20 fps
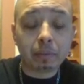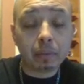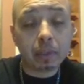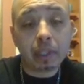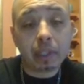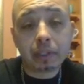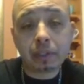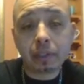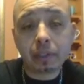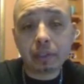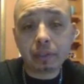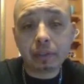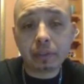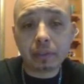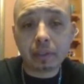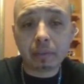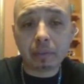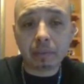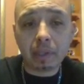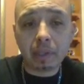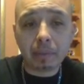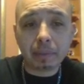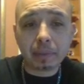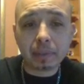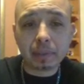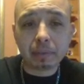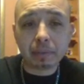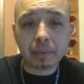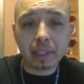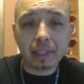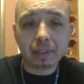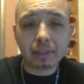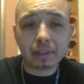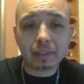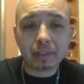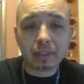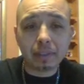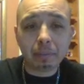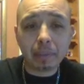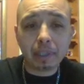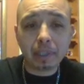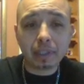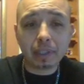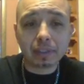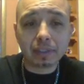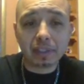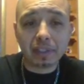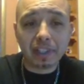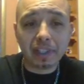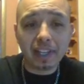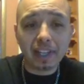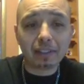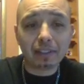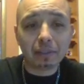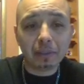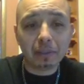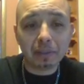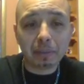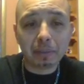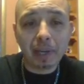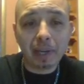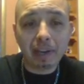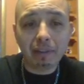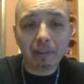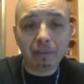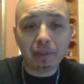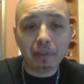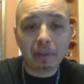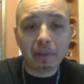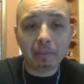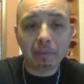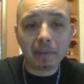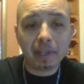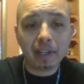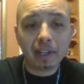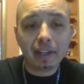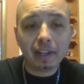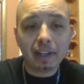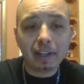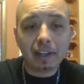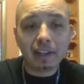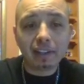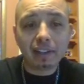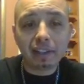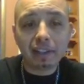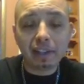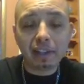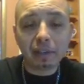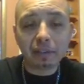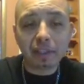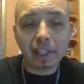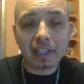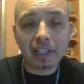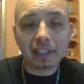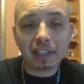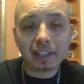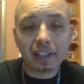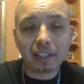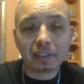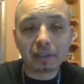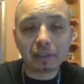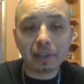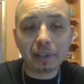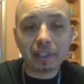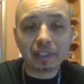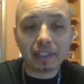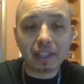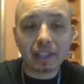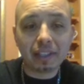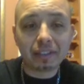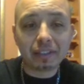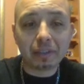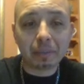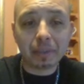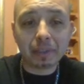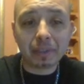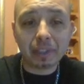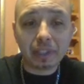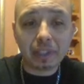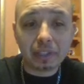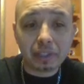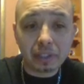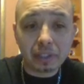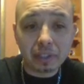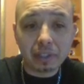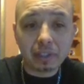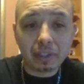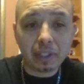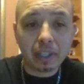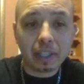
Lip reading: Well, they should use them, right? But sometimes because they're not the ones paying for them, they don't take as great as care of them as they should.